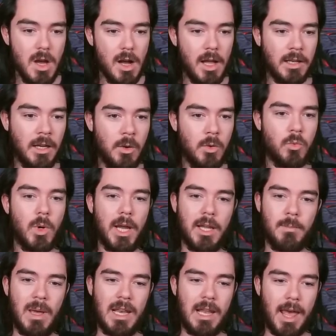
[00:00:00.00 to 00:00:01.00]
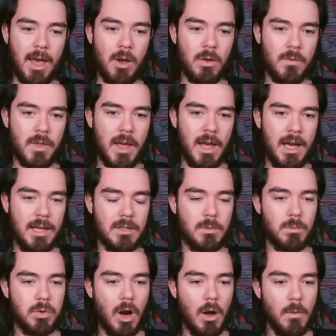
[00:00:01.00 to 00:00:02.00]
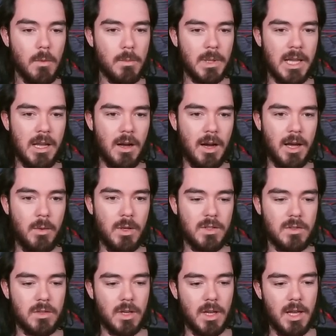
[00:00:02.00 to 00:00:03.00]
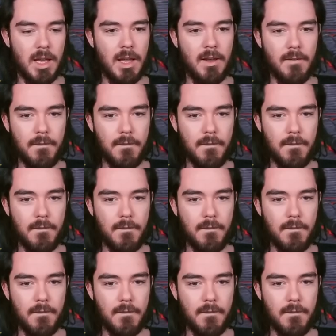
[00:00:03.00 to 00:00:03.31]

And I would recommend out of that, probably I would say